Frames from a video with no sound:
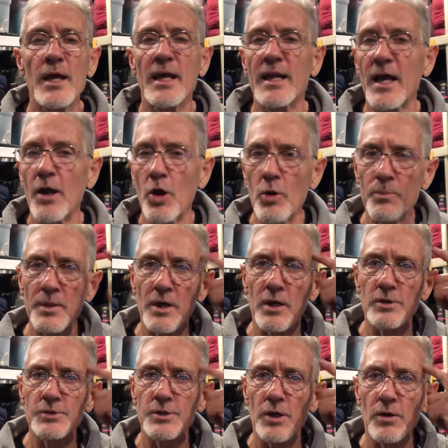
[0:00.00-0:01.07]
I hope it
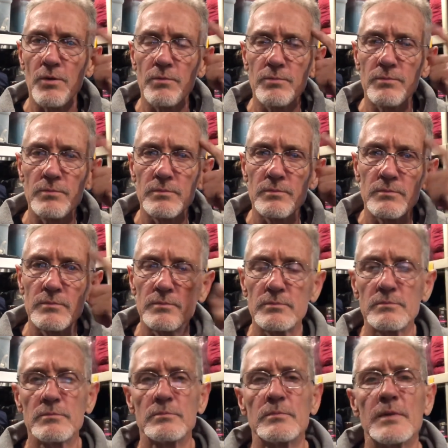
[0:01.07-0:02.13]
also
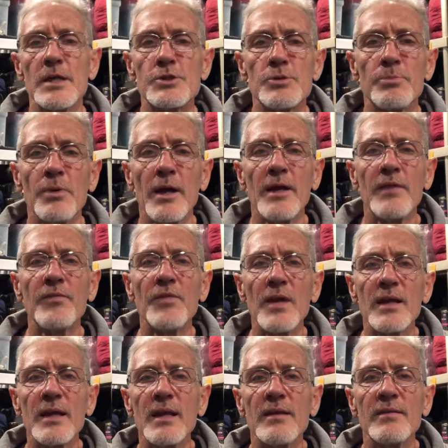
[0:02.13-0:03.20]
gets your brain
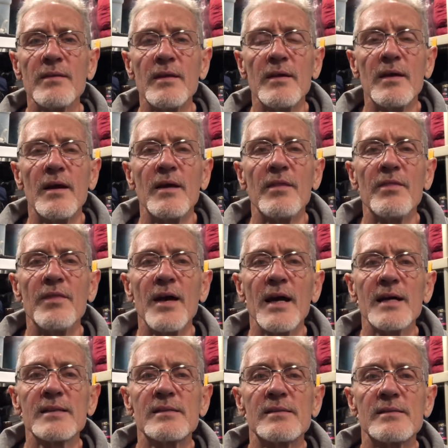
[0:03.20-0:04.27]
thinking that
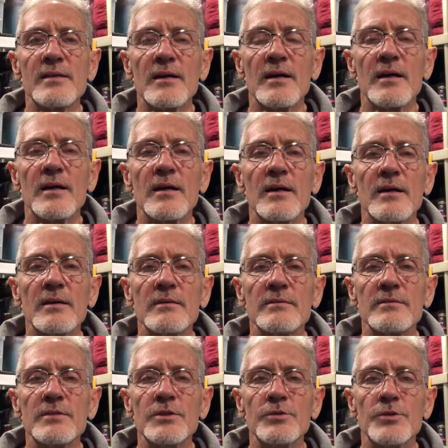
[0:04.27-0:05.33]

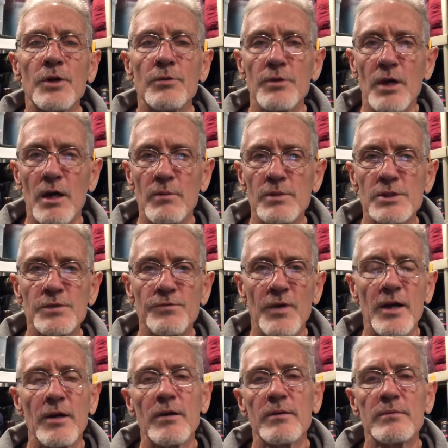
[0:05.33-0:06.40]
you don't always
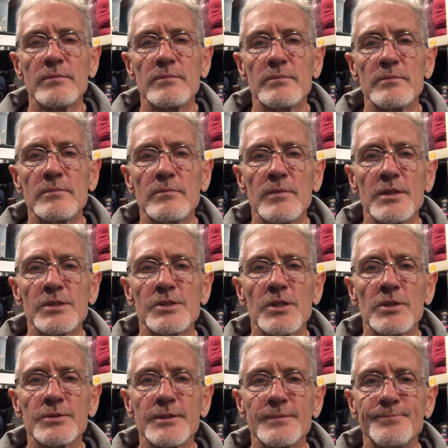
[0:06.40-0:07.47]
fire when
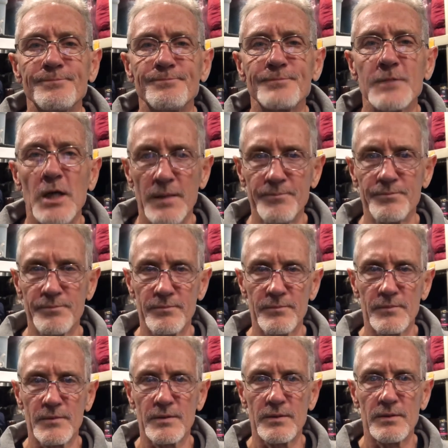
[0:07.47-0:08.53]
assaulted. All right.
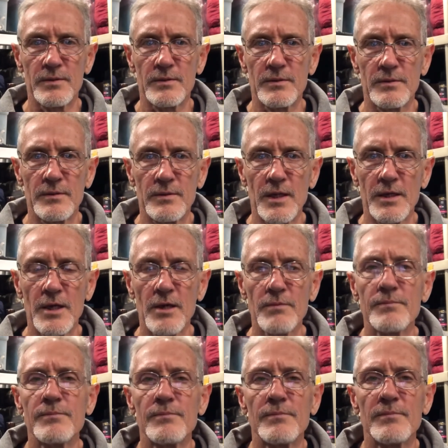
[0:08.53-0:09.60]
Take care.
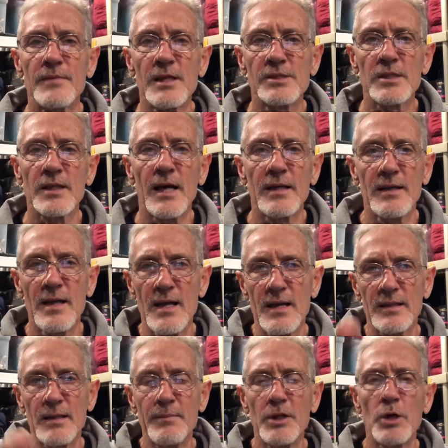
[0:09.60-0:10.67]
Thanks a lot.
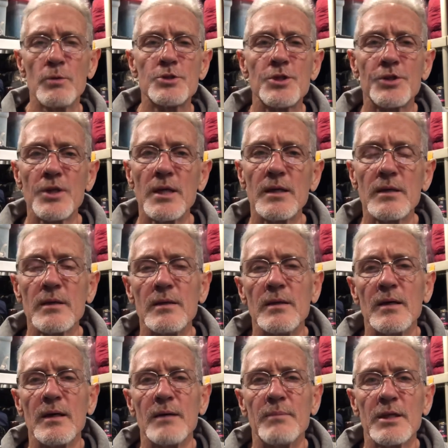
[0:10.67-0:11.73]
Let me know what you think
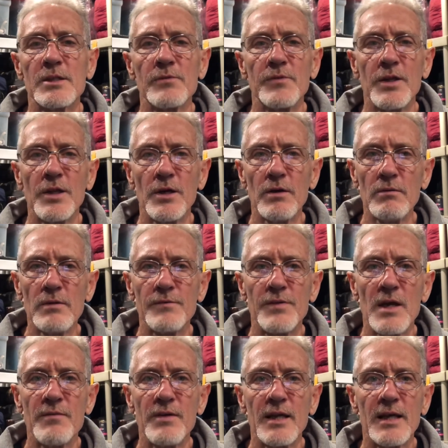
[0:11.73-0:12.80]
about the video. If you
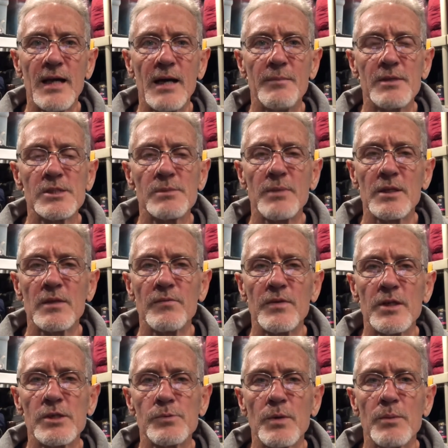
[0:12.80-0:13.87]
have any comments about the
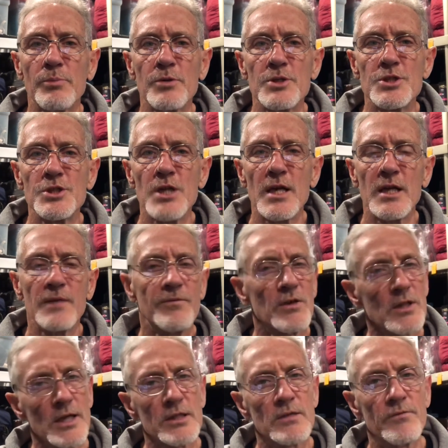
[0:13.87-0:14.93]
videos, we appreciate it. If you
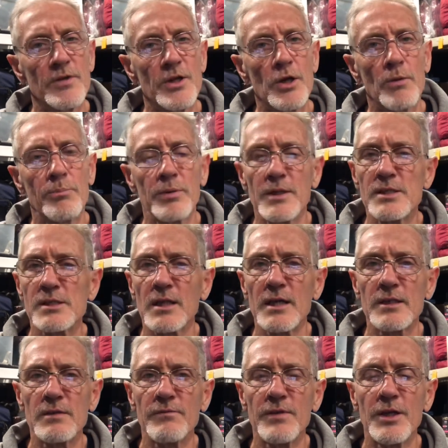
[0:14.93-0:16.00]
like the video, please like
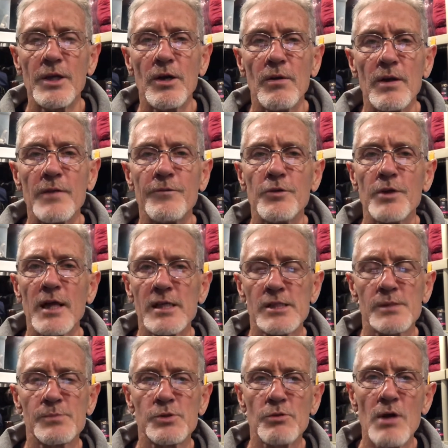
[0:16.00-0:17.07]
the video. And if you're not a
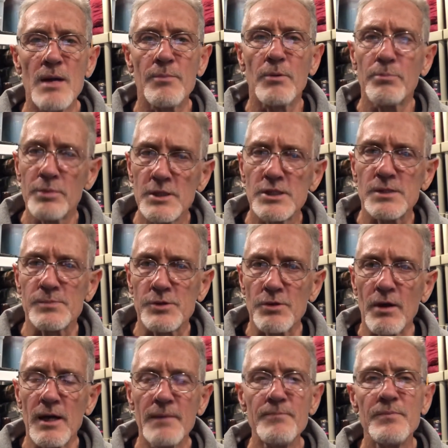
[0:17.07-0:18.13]
subscriber, please
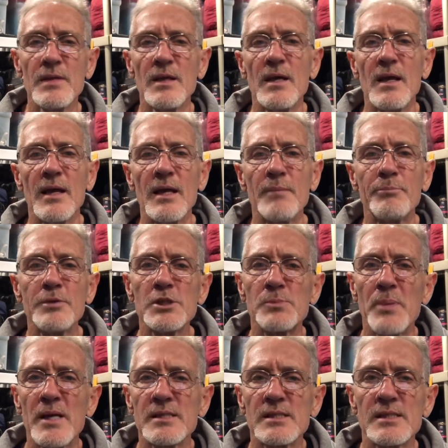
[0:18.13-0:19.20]
subscribe. And please
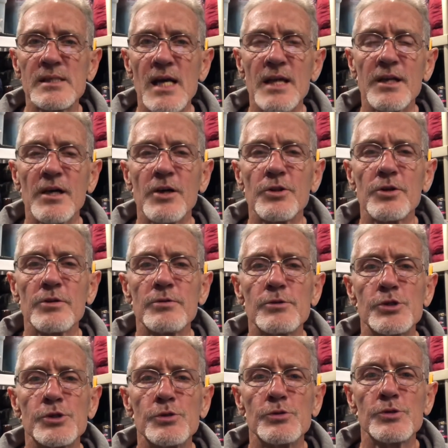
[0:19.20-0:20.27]
pass this on to other
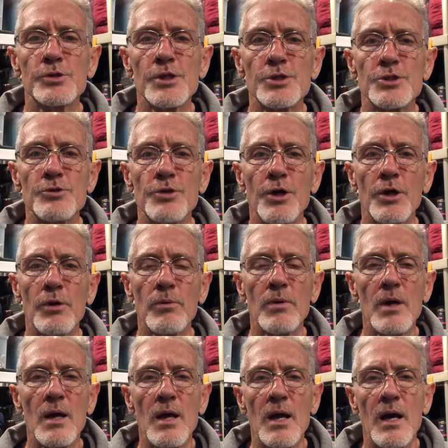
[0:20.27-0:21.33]
shooters that you know,
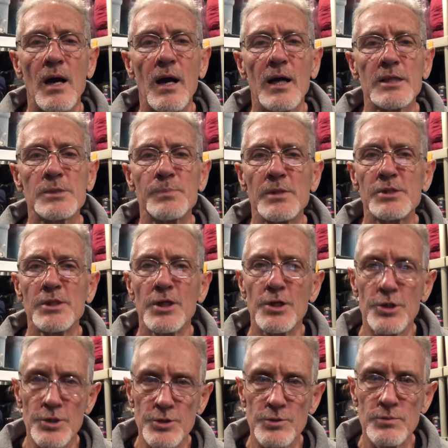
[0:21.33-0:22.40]
especially
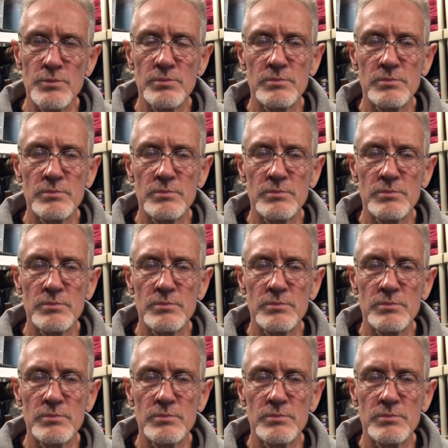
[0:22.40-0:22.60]
new